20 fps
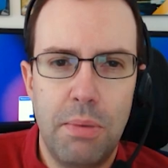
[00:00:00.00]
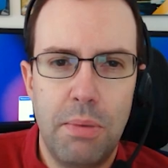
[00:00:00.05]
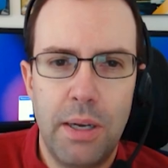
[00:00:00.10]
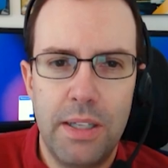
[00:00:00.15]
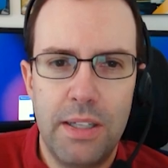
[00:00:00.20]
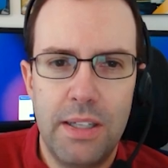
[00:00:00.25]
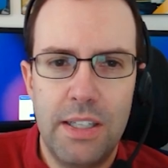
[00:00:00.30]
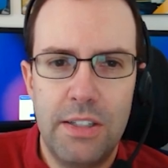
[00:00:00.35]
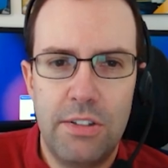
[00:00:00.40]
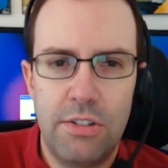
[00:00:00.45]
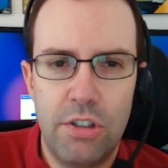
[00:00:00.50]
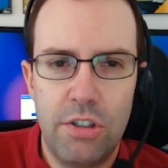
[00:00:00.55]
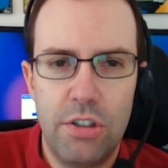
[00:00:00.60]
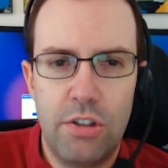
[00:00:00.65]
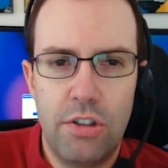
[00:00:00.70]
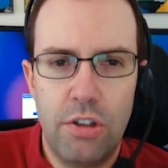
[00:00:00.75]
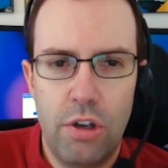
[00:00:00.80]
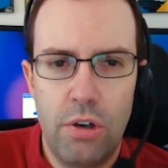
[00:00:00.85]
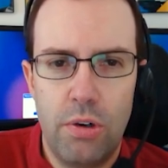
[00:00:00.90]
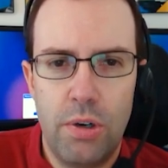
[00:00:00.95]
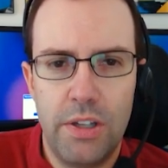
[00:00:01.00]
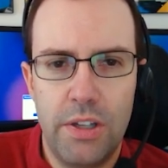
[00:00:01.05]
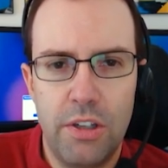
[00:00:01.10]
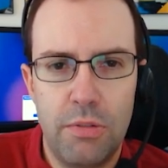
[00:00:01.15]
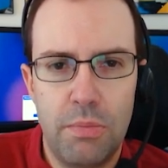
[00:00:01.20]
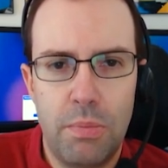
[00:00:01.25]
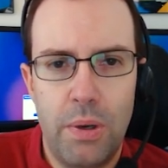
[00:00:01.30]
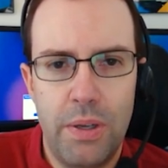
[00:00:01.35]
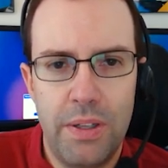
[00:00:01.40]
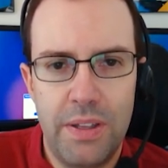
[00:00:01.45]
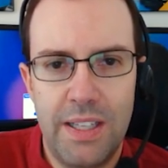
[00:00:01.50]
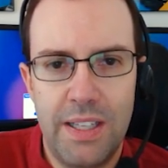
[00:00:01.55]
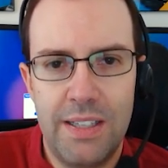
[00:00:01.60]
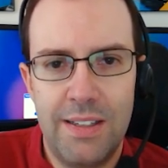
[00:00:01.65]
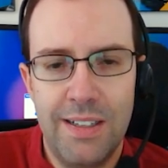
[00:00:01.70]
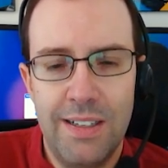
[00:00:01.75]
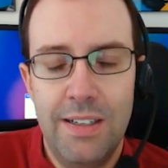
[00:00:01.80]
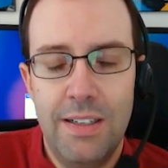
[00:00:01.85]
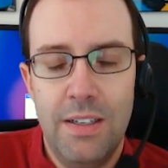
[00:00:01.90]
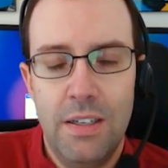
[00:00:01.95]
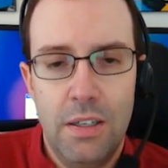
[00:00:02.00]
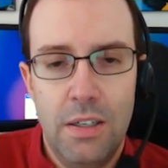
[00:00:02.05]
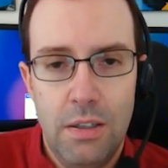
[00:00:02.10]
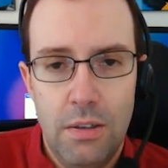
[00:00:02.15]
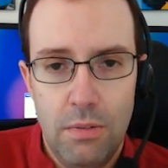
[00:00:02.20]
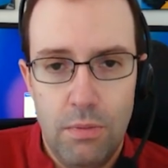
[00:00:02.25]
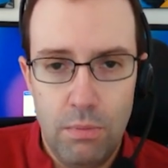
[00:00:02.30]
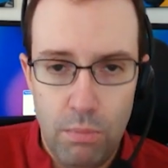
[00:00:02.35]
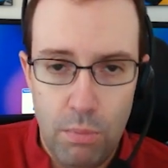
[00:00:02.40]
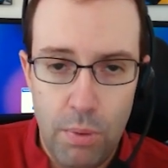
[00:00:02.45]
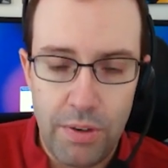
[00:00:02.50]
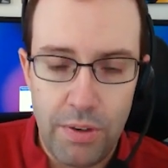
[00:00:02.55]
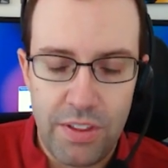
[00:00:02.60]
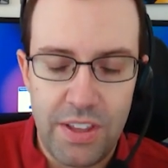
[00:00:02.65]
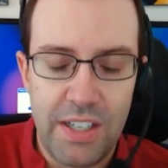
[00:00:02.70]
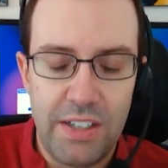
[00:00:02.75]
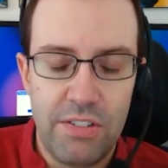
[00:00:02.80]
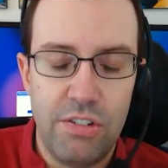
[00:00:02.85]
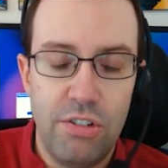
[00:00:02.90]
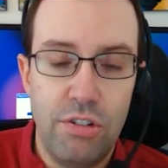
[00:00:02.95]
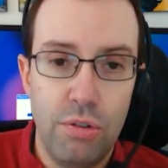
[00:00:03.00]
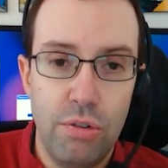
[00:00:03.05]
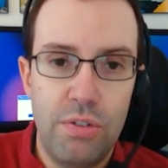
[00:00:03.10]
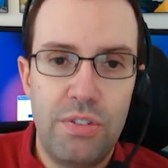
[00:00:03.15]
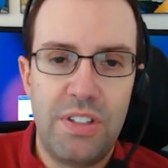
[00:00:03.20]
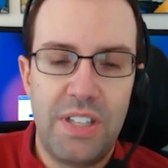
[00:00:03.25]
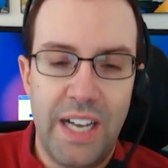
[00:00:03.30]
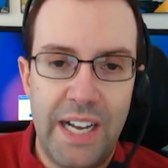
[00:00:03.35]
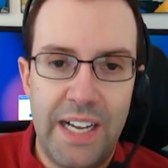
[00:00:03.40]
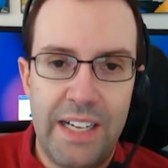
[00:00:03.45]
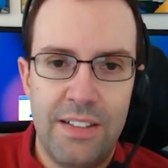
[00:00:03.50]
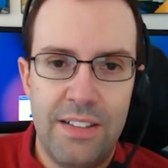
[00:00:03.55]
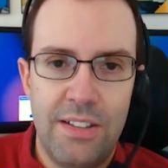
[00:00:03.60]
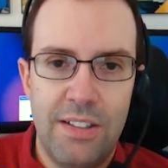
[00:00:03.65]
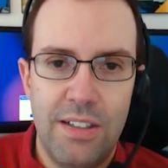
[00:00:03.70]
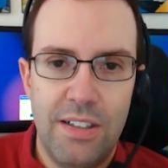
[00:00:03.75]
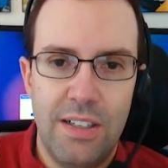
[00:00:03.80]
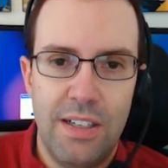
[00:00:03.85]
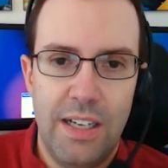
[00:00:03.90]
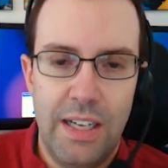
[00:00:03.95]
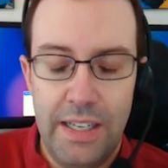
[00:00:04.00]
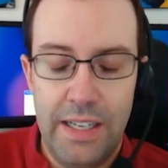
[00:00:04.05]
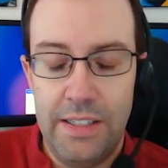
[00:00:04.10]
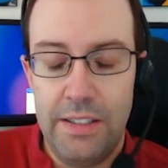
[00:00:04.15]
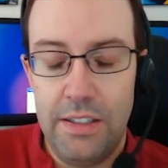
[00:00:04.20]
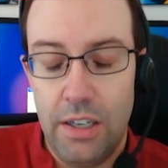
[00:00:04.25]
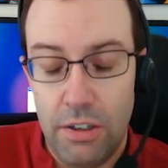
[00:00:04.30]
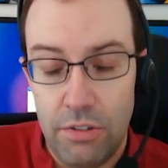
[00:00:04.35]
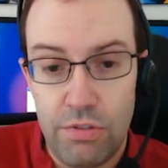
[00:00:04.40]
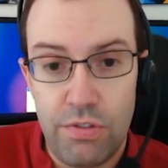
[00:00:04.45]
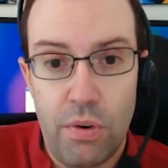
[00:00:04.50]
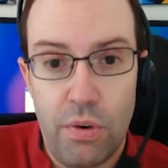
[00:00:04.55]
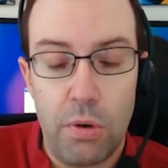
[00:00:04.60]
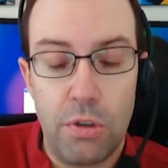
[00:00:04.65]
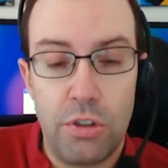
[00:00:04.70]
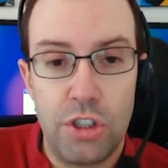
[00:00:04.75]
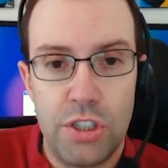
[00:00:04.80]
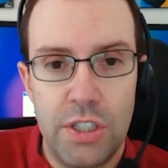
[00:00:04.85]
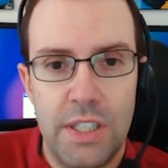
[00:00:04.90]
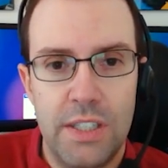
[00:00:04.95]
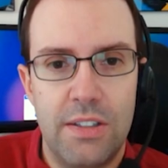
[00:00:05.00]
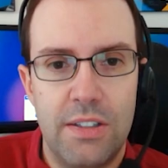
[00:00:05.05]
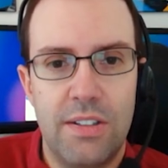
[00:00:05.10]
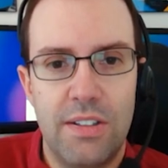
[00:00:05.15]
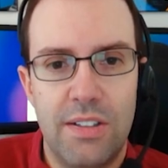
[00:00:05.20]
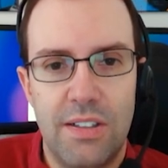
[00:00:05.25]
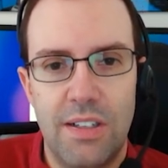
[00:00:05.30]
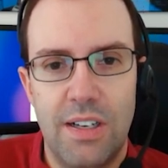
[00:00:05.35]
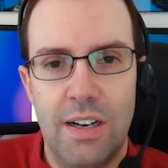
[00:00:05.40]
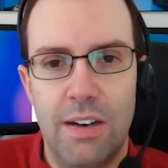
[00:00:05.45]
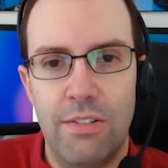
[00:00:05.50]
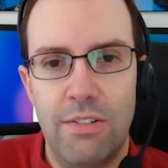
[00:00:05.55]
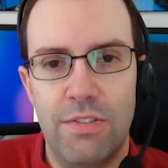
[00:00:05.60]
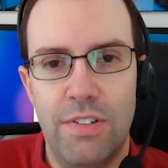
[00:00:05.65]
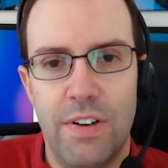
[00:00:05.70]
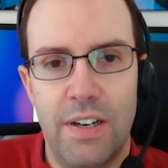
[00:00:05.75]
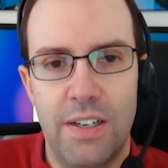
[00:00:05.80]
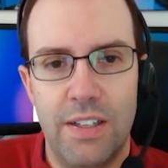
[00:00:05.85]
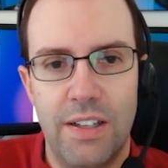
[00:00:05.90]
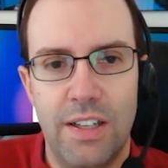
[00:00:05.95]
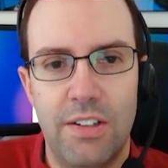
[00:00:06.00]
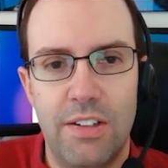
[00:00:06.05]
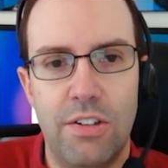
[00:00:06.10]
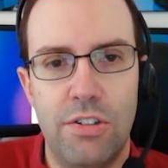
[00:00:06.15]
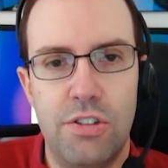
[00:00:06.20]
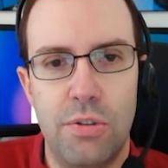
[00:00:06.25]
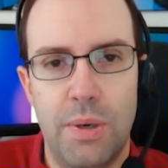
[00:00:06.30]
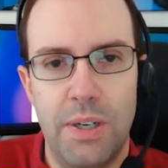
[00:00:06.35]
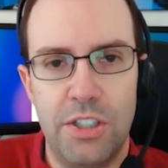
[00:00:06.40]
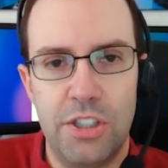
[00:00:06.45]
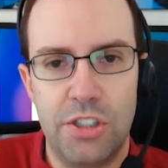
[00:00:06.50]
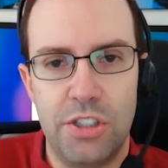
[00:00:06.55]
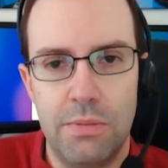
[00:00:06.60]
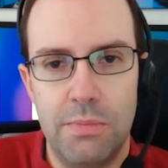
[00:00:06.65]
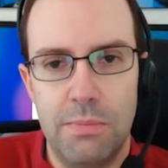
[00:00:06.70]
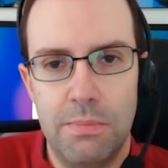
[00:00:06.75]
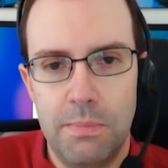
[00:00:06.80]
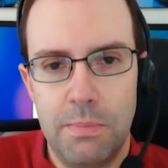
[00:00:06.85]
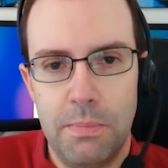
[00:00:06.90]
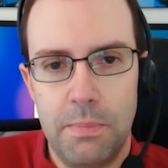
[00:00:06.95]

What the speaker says: but it's good to know at this point that where things do stand, and unfortunate of the situation.